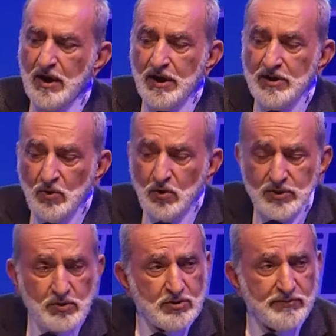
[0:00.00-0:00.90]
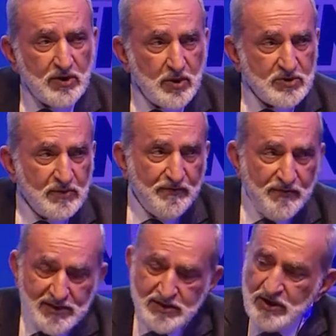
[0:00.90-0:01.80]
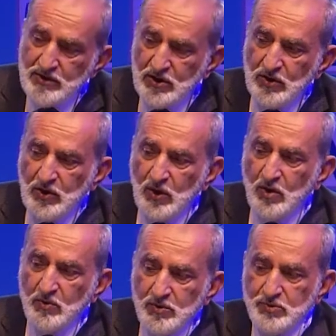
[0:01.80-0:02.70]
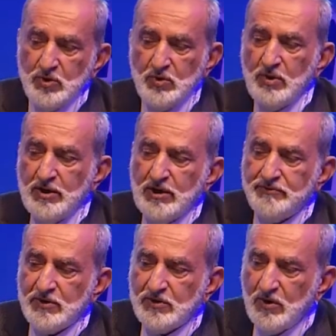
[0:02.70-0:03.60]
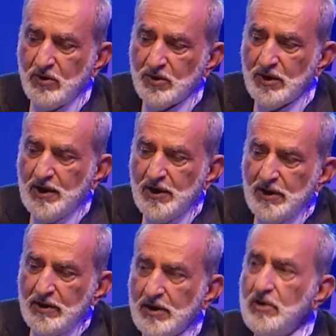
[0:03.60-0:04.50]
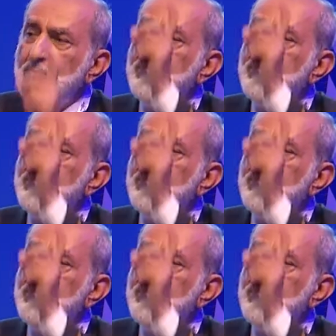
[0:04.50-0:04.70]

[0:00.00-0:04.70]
He also developed a fascinating clock, which we call the elephant clock. Can you